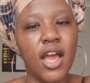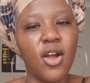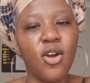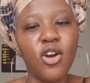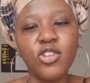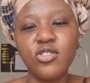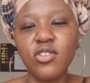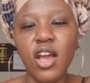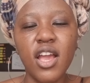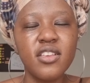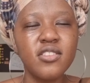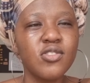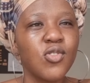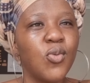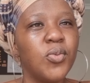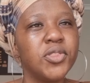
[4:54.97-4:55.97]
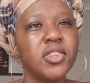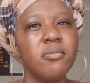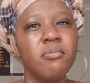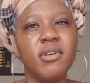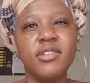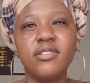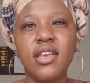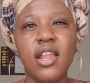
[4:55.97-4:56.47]
got to high school with the
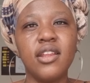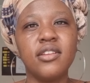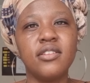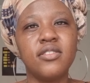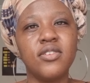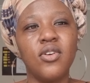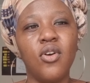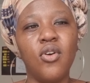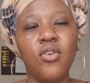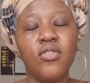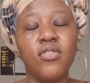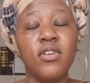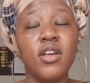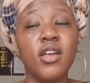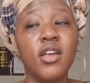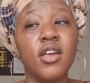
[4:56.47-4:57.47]
mentality of